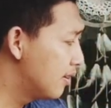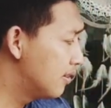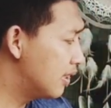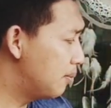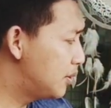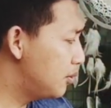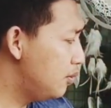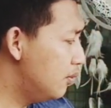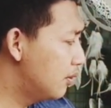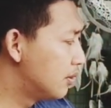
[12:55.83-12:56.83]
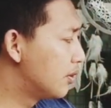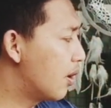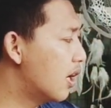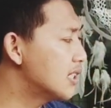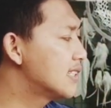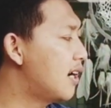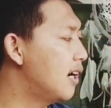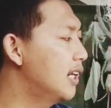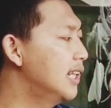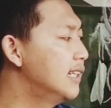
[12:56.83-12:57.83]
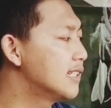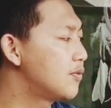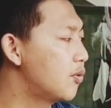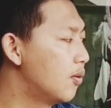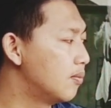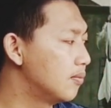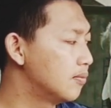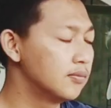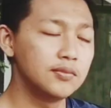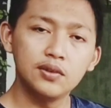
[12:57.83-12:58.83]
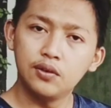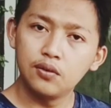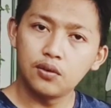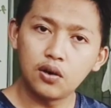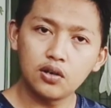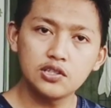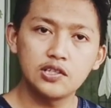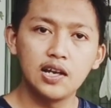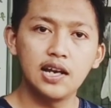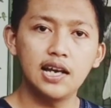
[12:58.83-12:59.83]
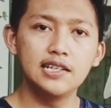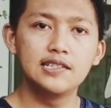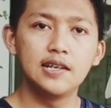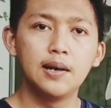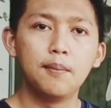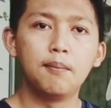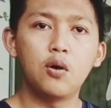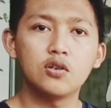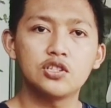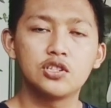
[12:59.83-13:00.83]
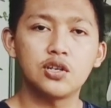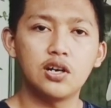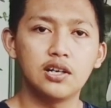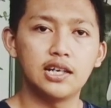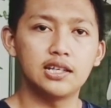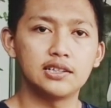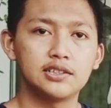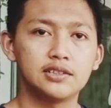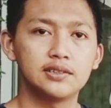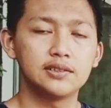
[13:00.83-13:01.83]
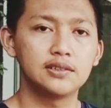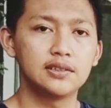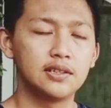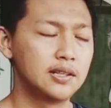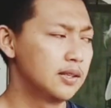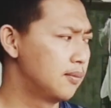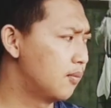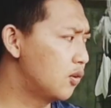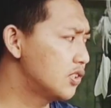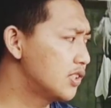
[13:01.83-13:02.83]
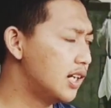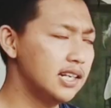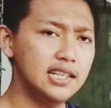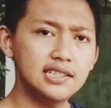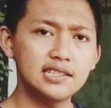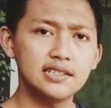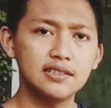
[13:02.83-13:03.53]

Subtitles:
Number 2. The hairstyle in this room. Hers is more stylish. More stylish?